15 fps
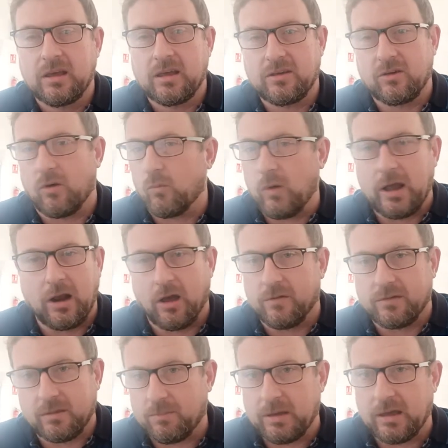he got well
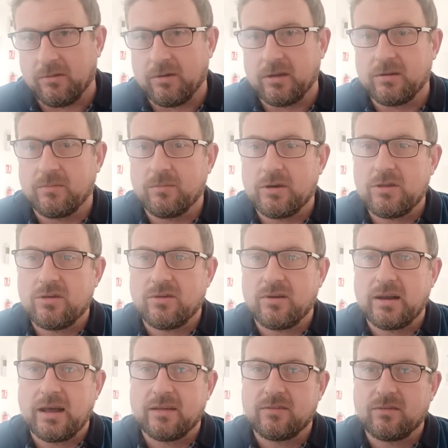over the period in which you're
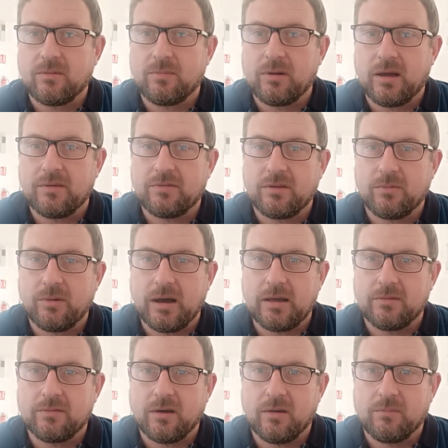allowed to apply for the
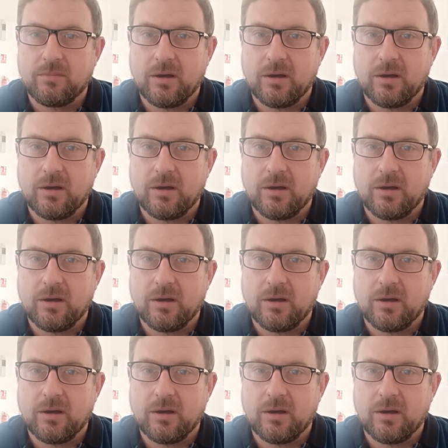waiver.